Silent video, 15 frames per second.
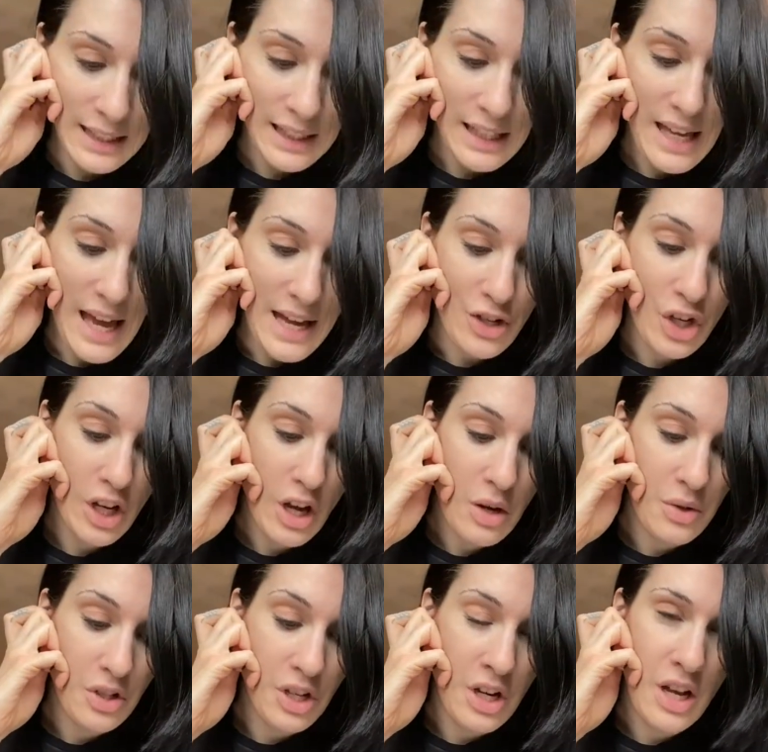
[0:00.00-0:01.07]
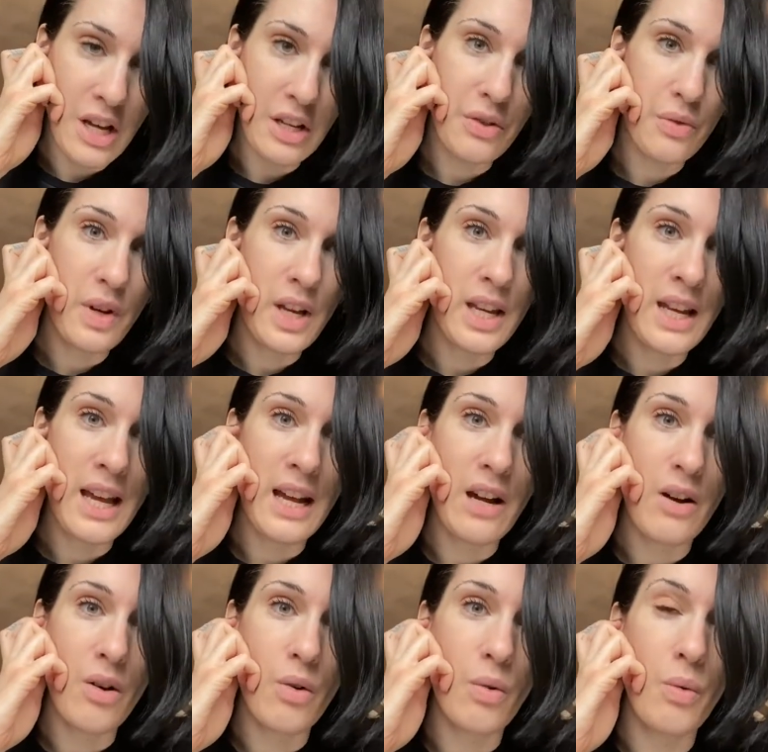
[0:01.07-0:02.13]
Yeah, she goes to nursery
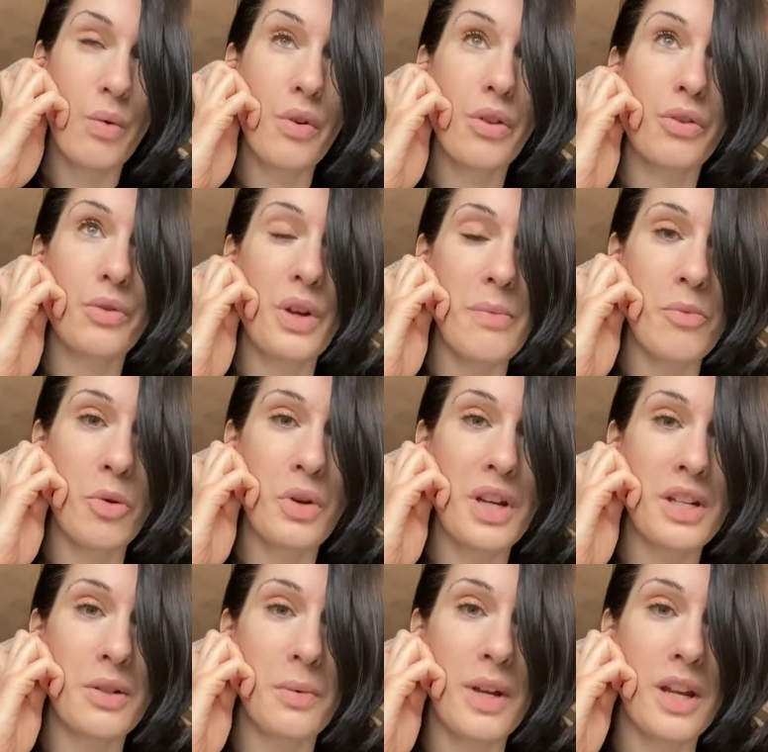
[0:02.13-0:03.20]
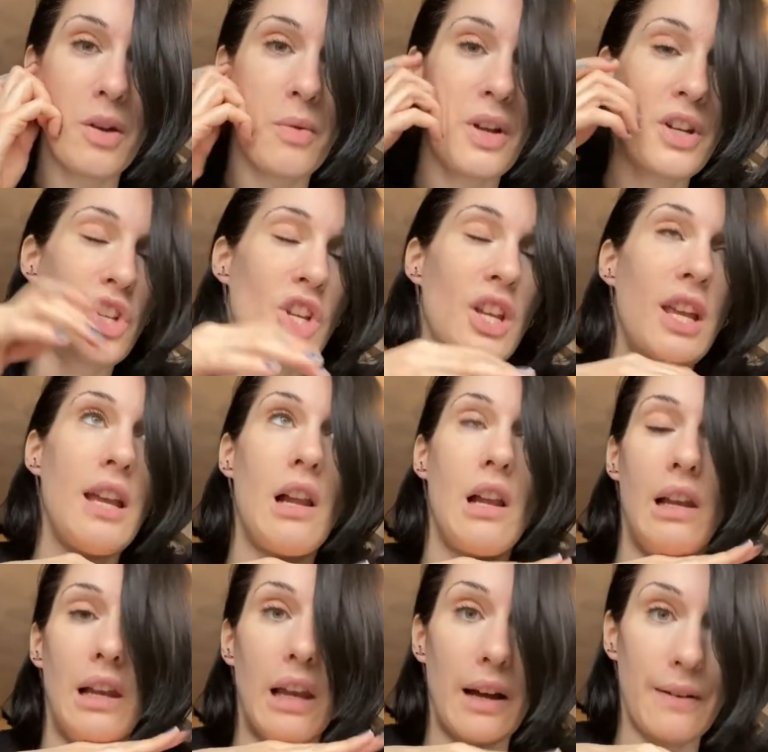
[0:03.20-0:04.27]
now 3 mornings a week, and she
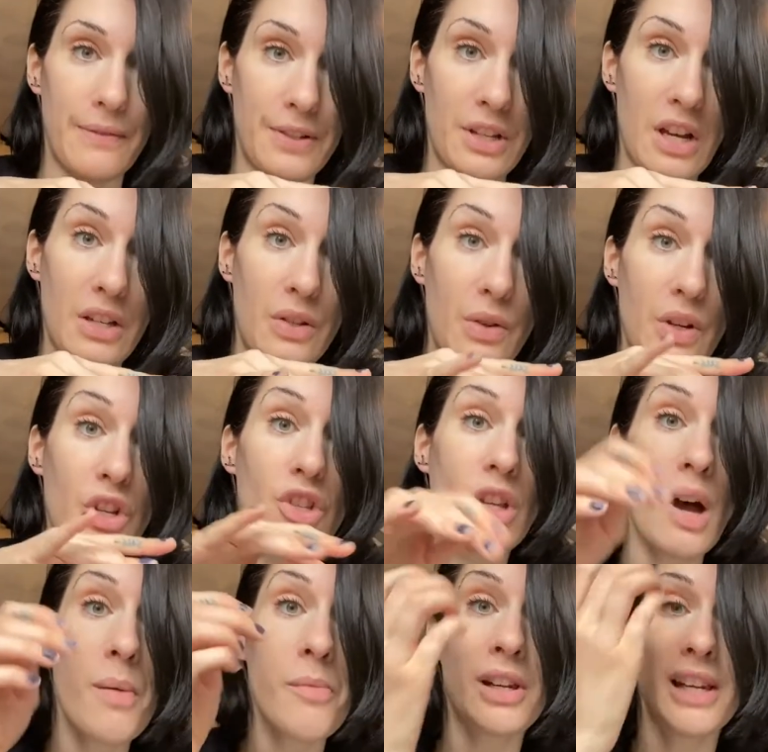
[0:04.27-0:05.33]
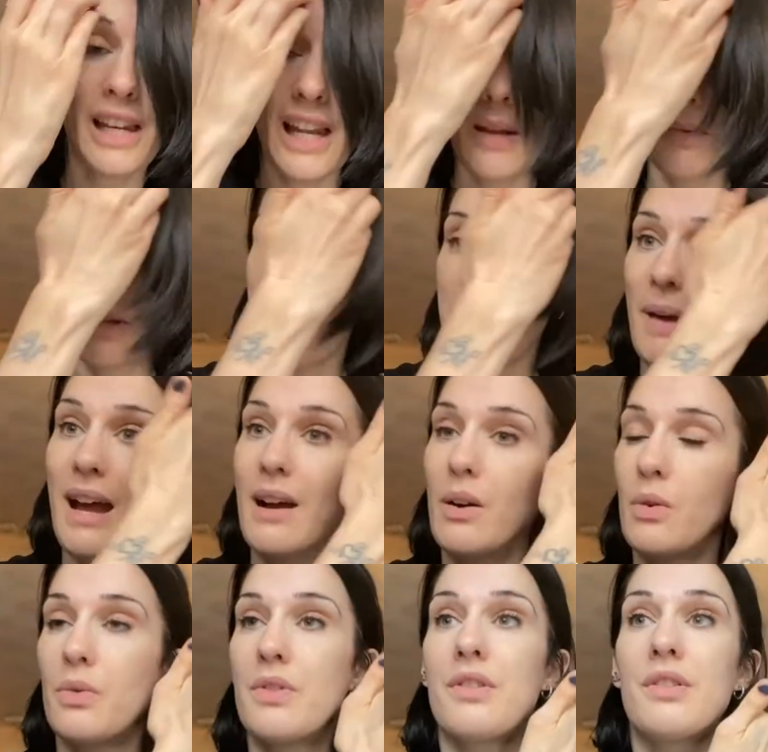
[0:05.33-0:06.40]
loves nursery. She's come on leaps and
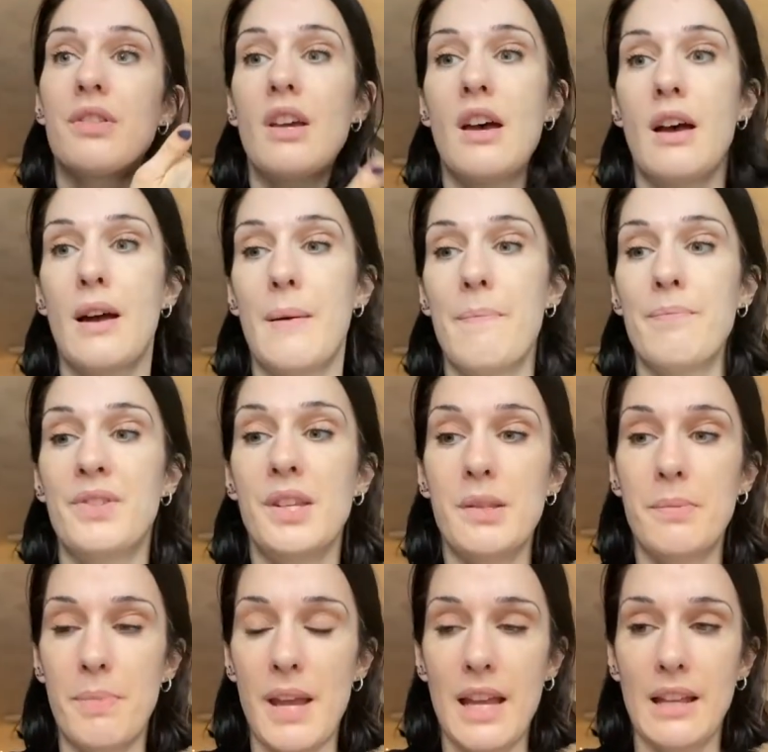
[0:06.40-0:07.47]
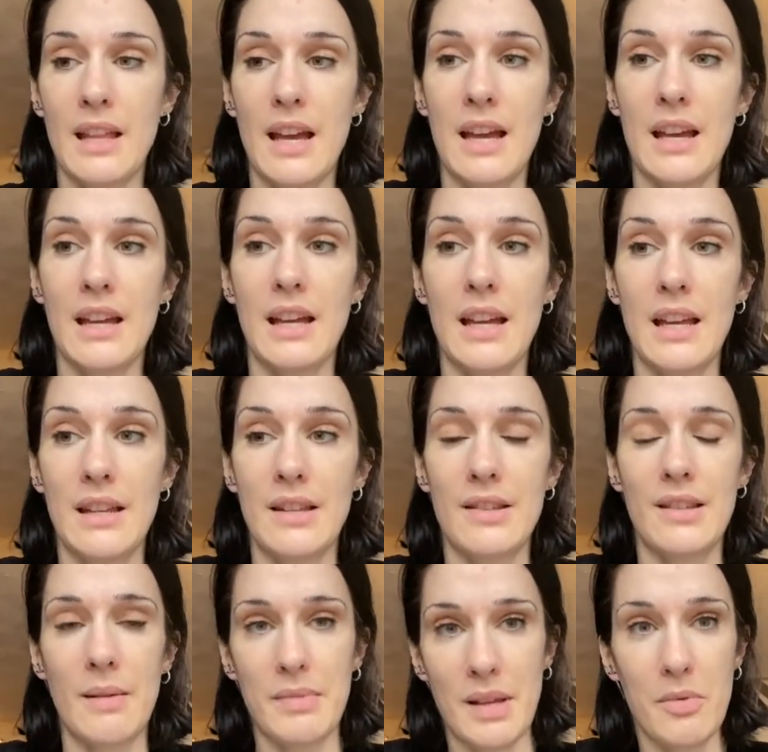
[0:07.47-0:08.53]
bounds since being there in
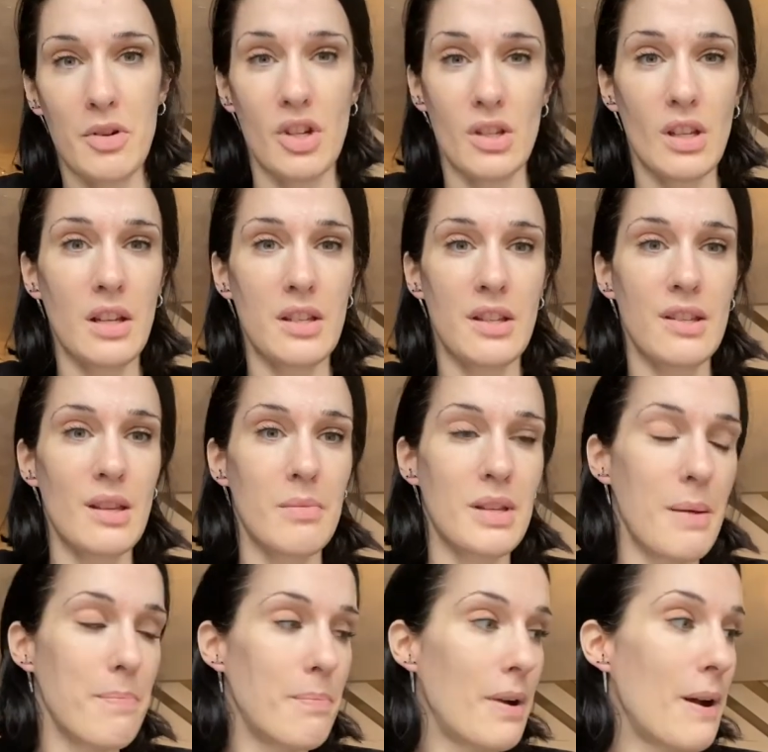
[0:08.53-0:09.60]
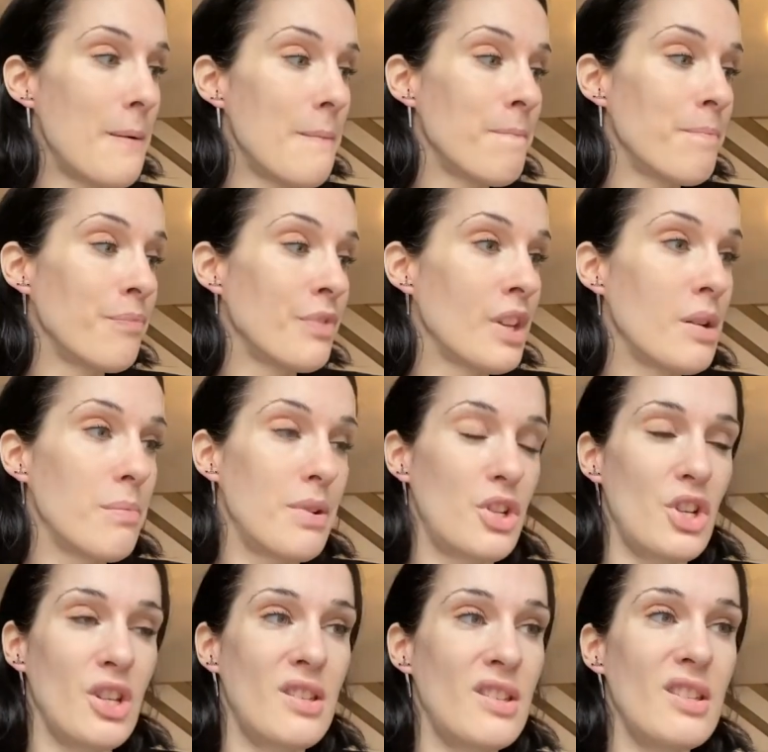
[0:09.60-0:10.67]
September. She started in September, but
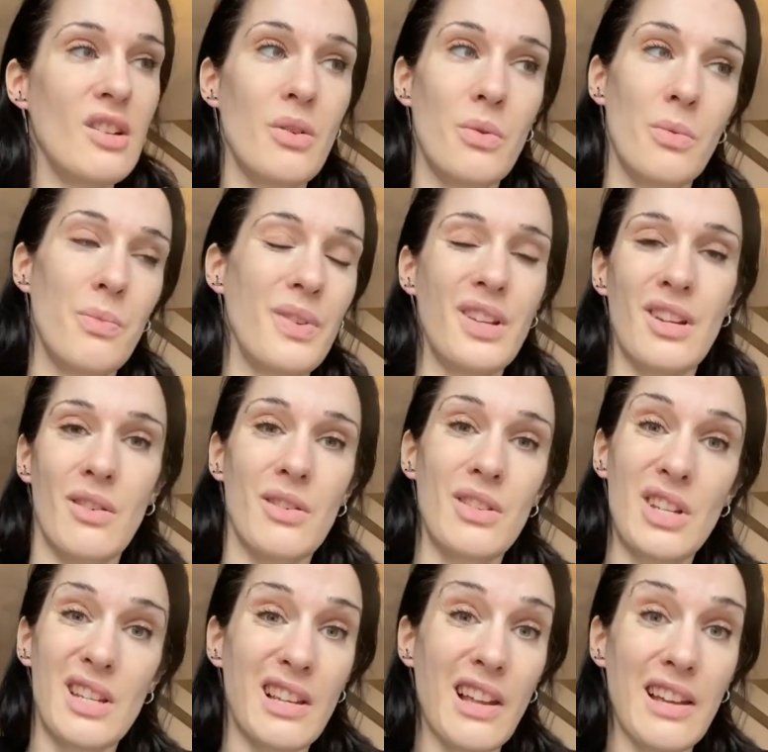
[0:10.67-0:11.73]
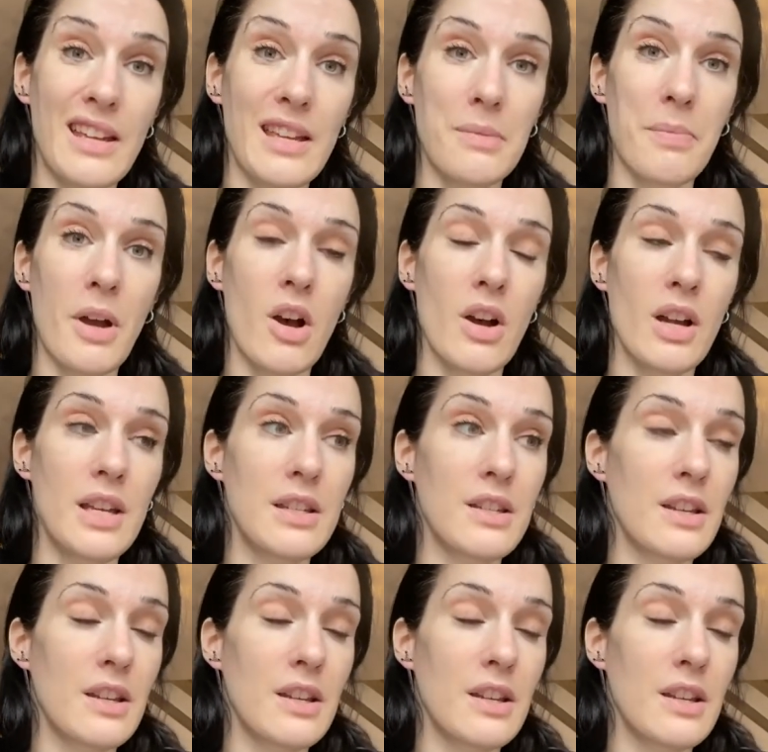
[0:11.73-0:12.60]
she's still, you know, she's light years behind.